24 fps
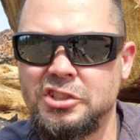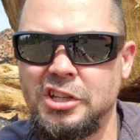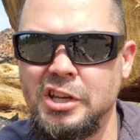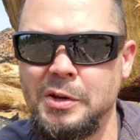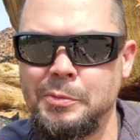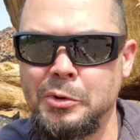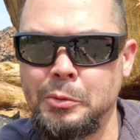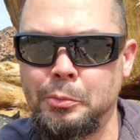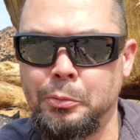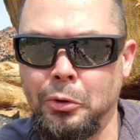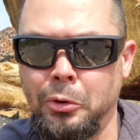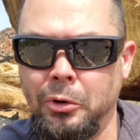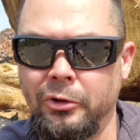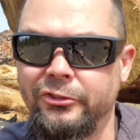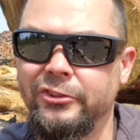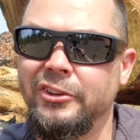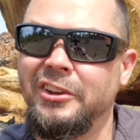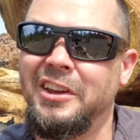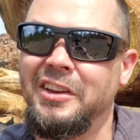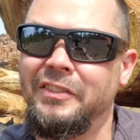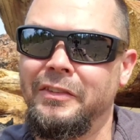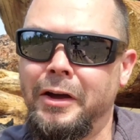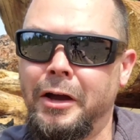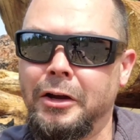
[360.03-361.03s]
of these cheaper
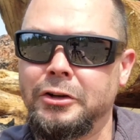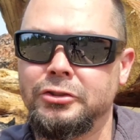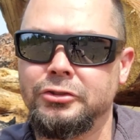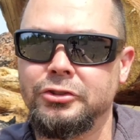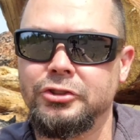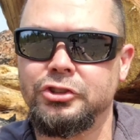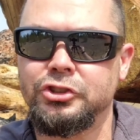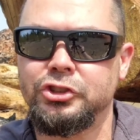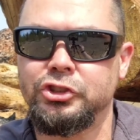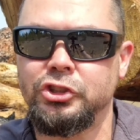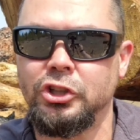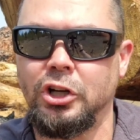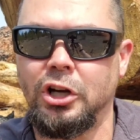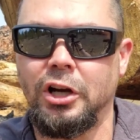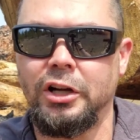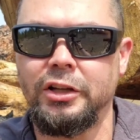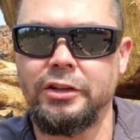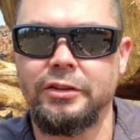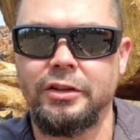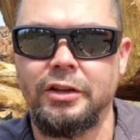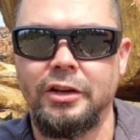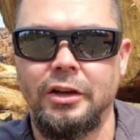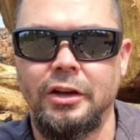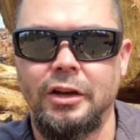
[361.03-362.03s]
bolts that I've actually
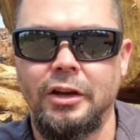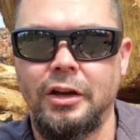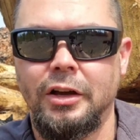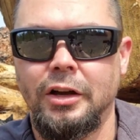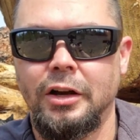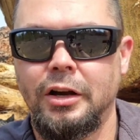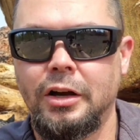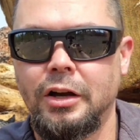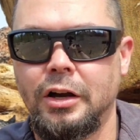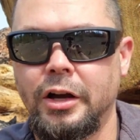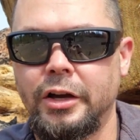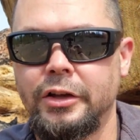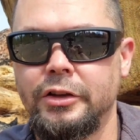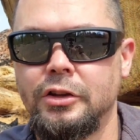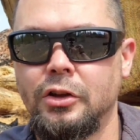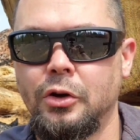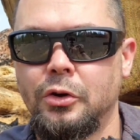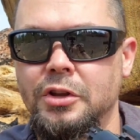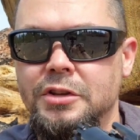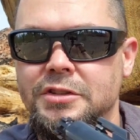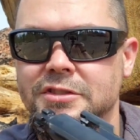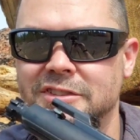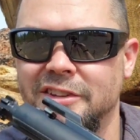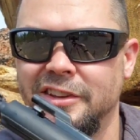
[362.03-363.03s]
shot,
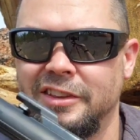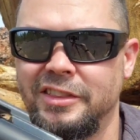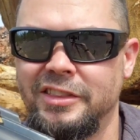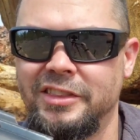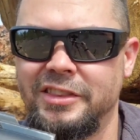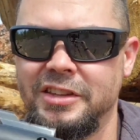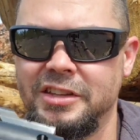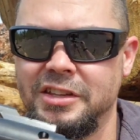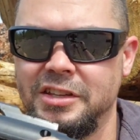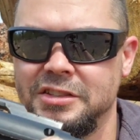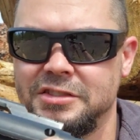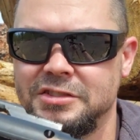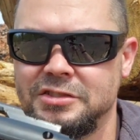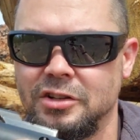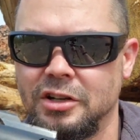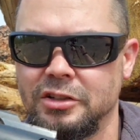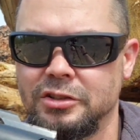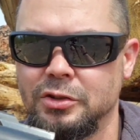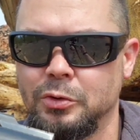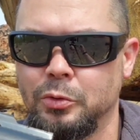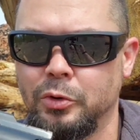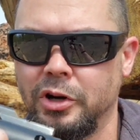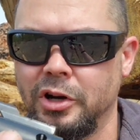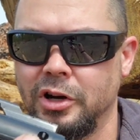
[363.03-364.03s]
I notice these
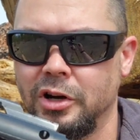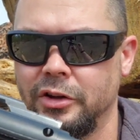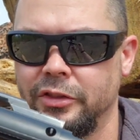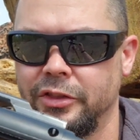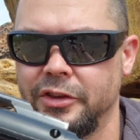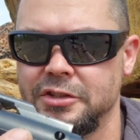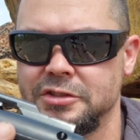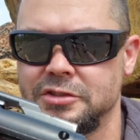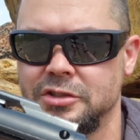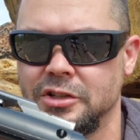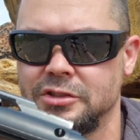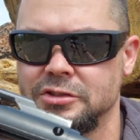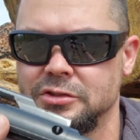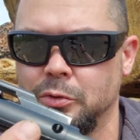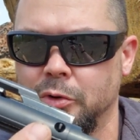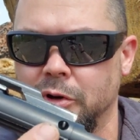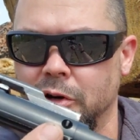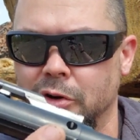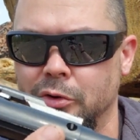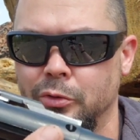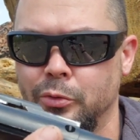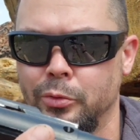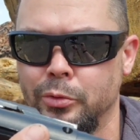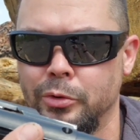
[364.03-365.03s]
start to wear, this
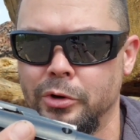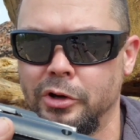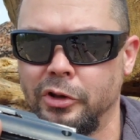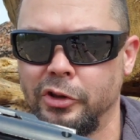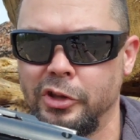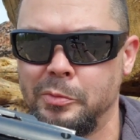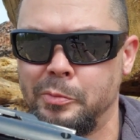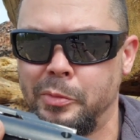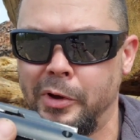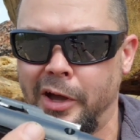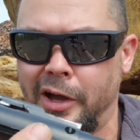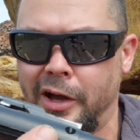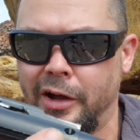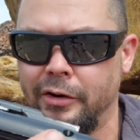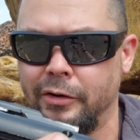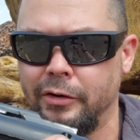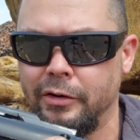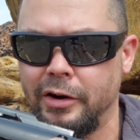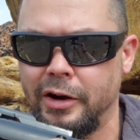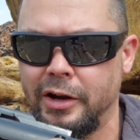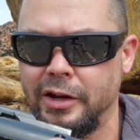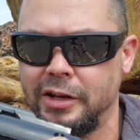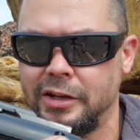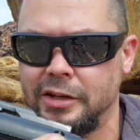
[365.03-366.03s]
starts to wear really
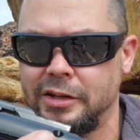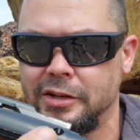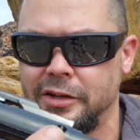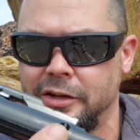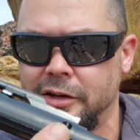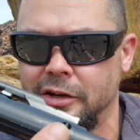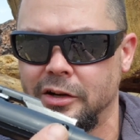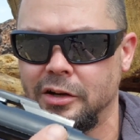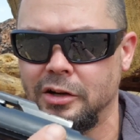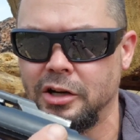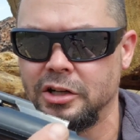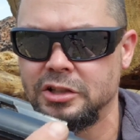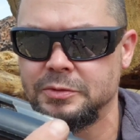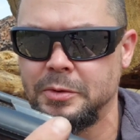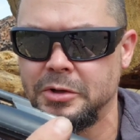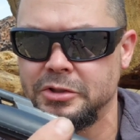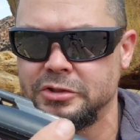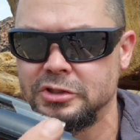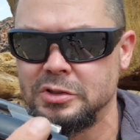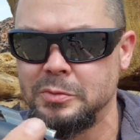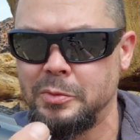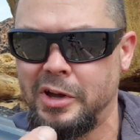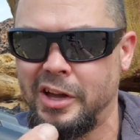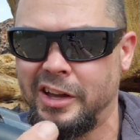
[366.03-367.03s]
bad right here,
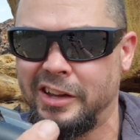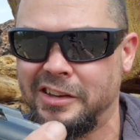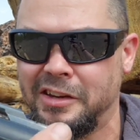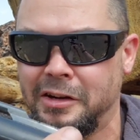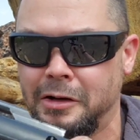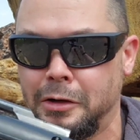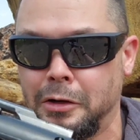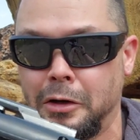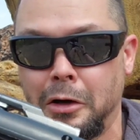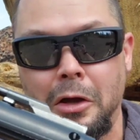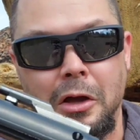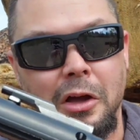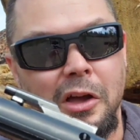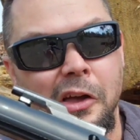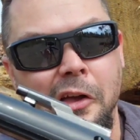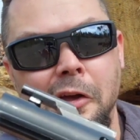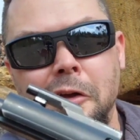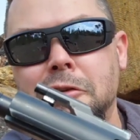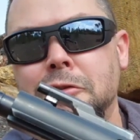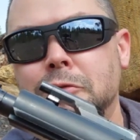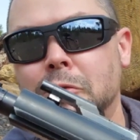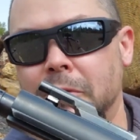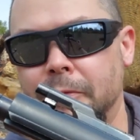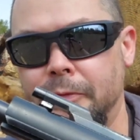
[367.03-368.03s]
especially back here.
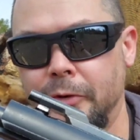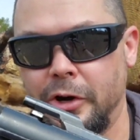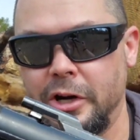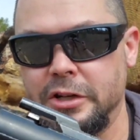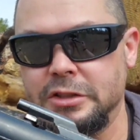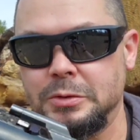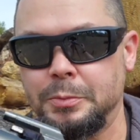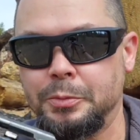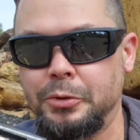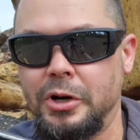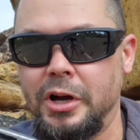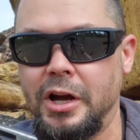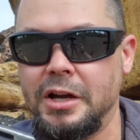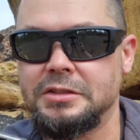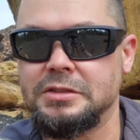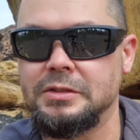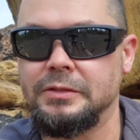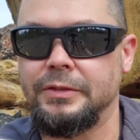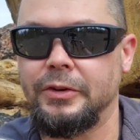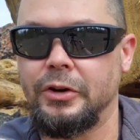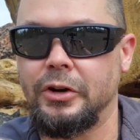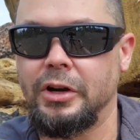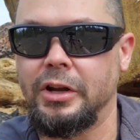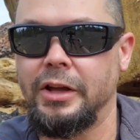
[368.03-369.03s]
So I'm very
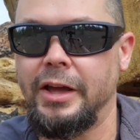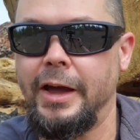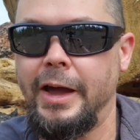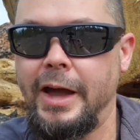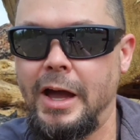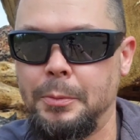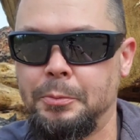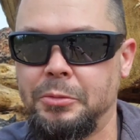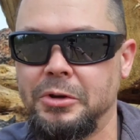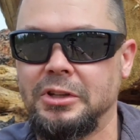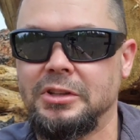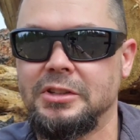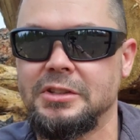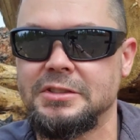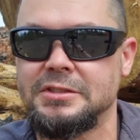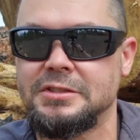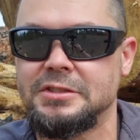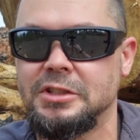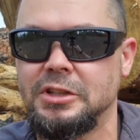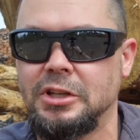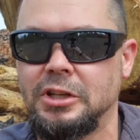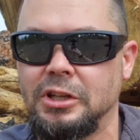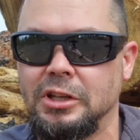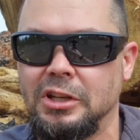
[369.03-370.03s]
surprised and very happy
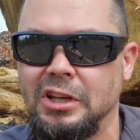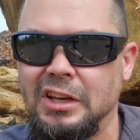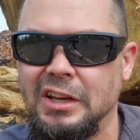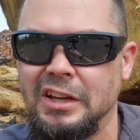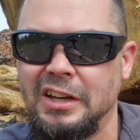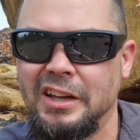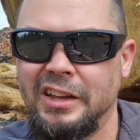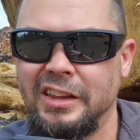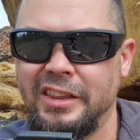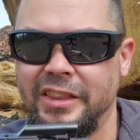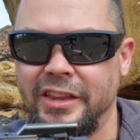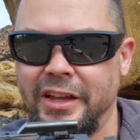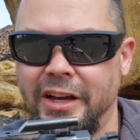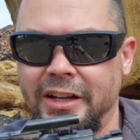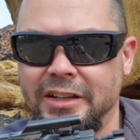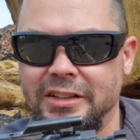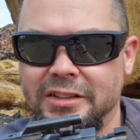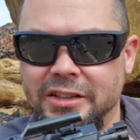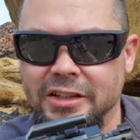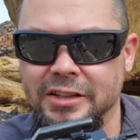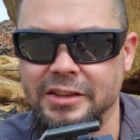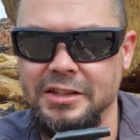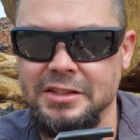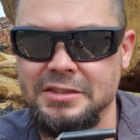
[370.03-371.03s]
to see
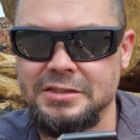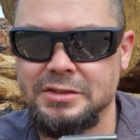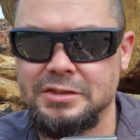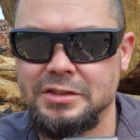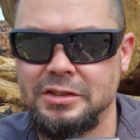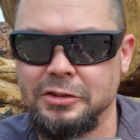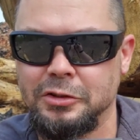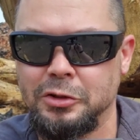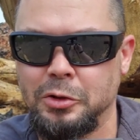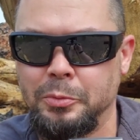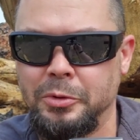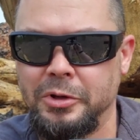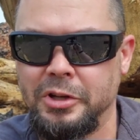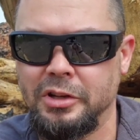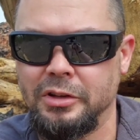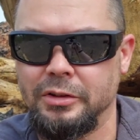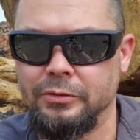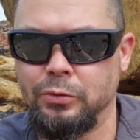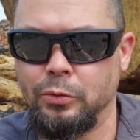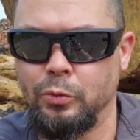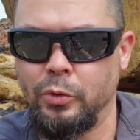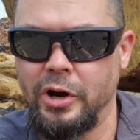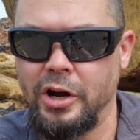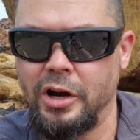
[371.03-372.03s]
that this little
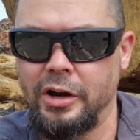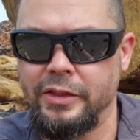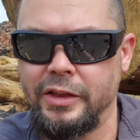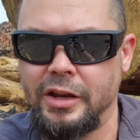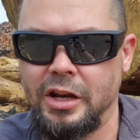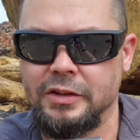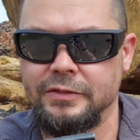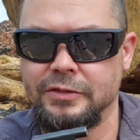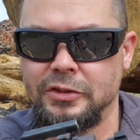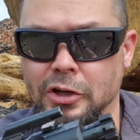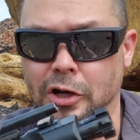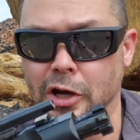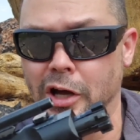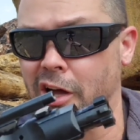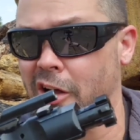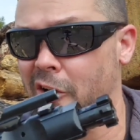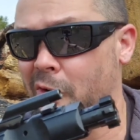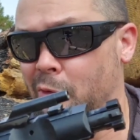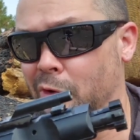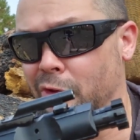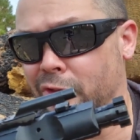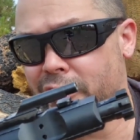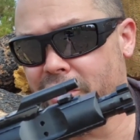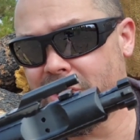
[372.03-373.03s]
bit of wear that I've
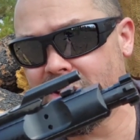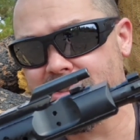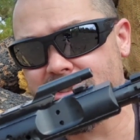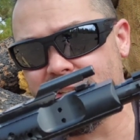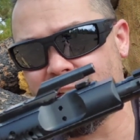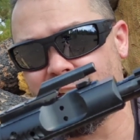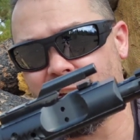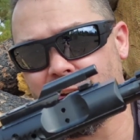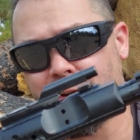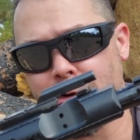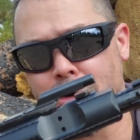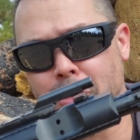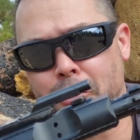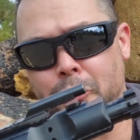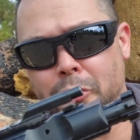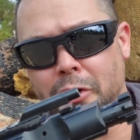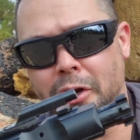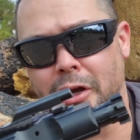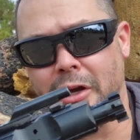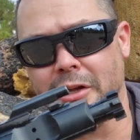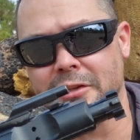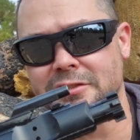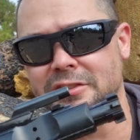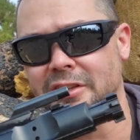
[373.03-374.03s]
got with this at
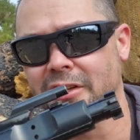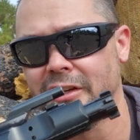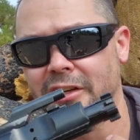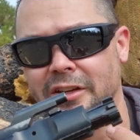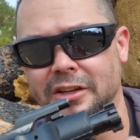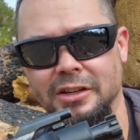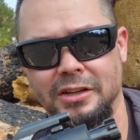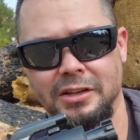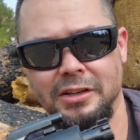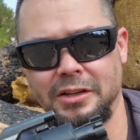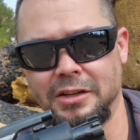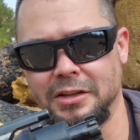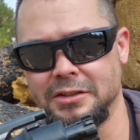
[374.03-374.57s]
100 rounds